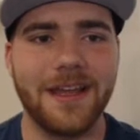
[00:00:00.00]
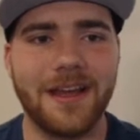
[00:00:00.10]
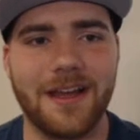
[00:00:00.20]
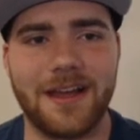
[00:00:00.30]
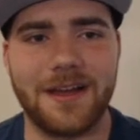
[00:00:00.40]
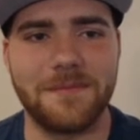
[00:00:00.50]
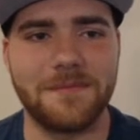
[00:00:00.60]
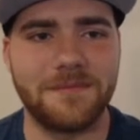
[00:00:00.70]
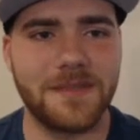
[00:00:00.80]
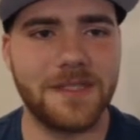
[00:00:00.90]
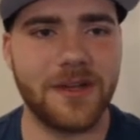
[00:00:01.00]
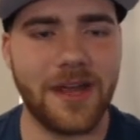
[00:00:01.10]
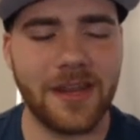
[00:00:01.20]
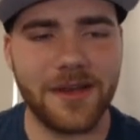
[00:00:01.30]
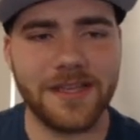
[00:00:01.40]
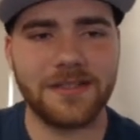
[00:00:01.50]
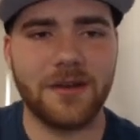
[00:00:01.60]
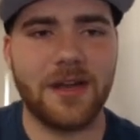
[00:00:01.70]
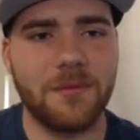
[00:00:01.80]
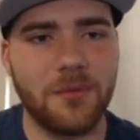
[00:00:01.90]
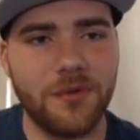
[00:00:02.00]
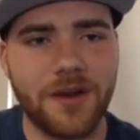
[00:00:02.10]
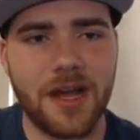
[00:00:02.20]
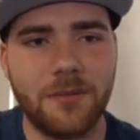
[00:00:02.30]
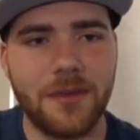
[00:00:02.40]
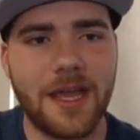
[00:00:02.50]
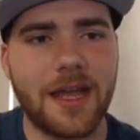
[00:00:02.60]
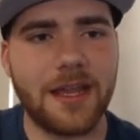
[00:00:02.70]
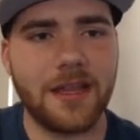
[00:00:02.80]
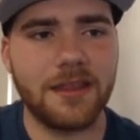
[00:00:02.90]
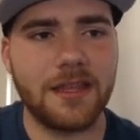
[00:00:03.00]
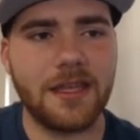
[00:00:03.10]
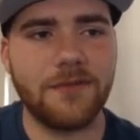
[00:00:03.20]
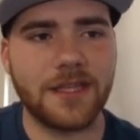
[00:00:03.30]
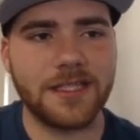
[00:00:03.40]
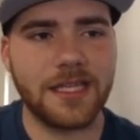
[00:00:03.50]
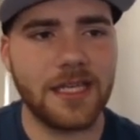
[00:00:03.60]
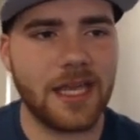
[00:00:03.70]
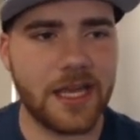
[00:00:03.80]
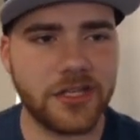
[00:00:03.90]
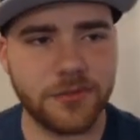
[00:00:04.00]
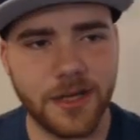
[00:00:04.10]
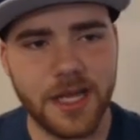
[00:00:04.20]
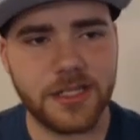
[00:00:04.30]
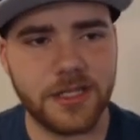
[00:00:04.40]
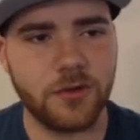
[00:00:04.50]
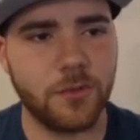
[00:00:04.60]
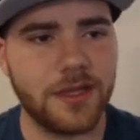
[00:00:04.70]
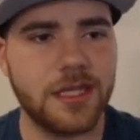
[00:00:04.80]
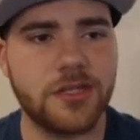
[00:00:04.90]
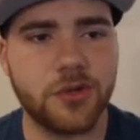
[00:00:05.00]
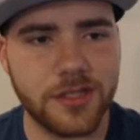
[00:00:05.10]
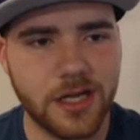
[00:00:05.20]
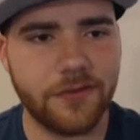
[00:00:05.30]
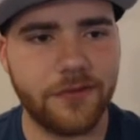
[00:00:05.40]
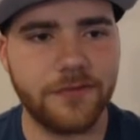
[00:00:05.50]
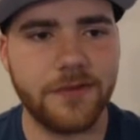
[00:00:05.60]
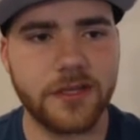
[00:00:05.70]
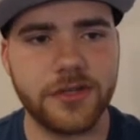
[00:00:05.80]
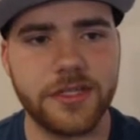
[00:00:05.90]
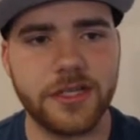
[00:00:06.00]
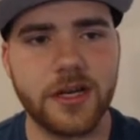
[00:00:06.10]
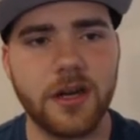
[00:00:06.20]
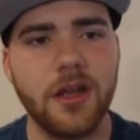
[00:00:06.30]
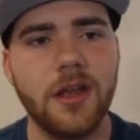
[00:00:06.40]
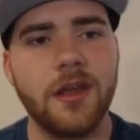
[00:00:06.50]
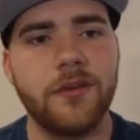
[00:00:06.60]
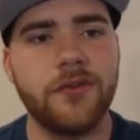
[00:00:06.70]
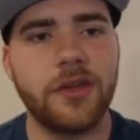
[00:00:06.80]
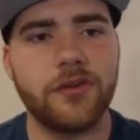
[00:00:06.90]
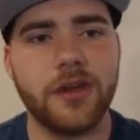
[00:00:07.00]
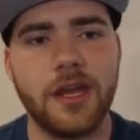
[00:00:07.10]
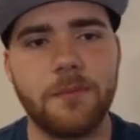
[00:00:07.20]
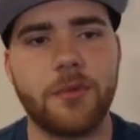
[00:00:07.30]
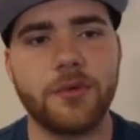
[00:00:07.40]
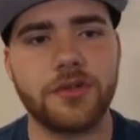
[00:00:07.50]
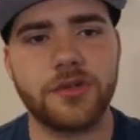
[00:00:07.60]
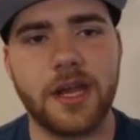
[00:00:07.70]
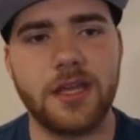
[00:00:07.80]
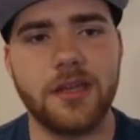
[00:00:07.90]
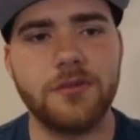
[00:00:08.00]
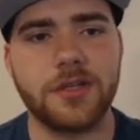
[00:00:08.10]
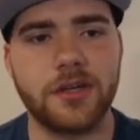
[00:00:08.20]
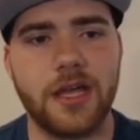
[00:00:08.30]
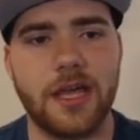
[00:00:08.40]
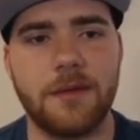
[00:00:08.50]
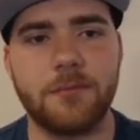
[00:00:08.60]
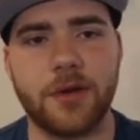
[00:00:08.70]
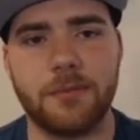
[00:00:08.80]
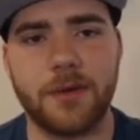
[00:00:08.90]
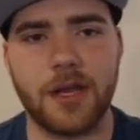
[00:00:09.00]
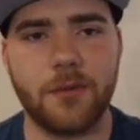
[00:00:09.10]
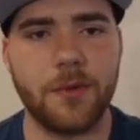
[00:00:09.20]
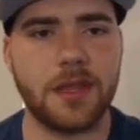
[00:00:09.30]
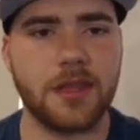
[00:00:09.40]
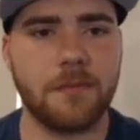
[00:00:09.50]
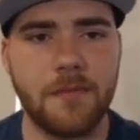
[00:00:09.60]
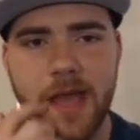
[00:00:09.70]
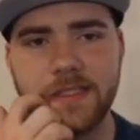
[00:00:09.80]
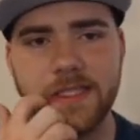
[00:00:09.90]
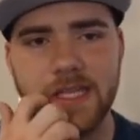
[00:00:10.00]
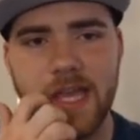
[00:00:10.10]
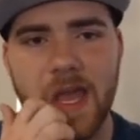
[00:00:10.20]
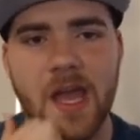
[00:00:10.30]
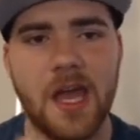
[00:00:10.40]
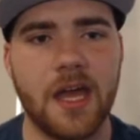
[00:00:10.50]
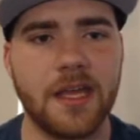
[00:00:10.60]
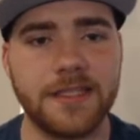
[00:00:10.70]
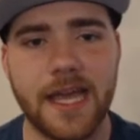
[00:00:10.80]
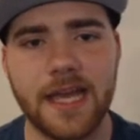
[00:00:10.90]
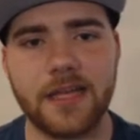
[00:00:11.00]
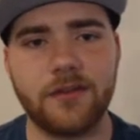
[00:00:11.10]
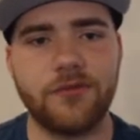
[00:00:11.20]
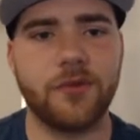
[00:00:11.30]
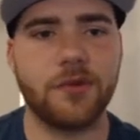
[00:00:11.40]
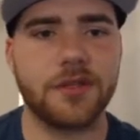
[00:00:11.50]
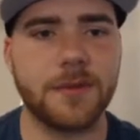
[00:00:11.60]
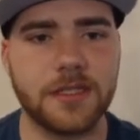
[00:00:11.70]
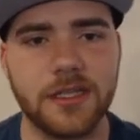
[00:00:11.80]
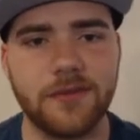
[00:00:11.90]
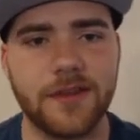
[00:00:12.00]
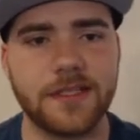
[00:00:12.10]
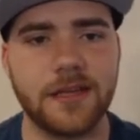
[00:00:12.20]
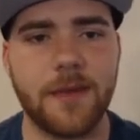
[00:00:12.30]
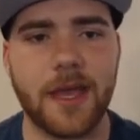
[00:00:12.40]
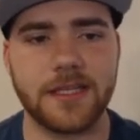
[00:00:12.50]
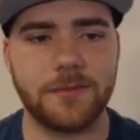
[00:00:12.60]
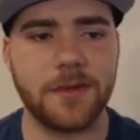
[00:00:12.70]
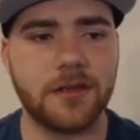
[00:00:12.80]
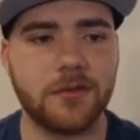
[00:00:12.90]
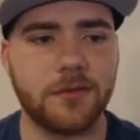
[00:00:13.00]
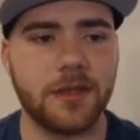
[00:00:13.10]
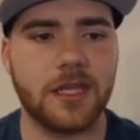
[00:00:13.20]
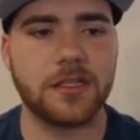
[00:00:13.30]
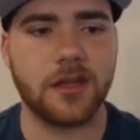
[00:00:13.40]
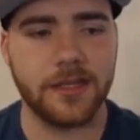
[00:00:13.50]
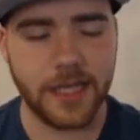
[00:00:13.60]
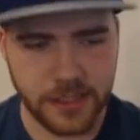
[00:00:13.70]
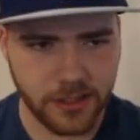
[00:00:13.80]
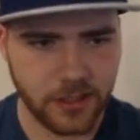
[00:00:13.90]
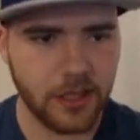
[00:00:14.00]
So anyways, moving on, we got the Victini Andrew McCutcheon with the Choice Scarf, Victory Star, V-Create, Bolt Strike, U-Turn, and Brick Break with max attack for special defense and max speed with a Jolly Nature.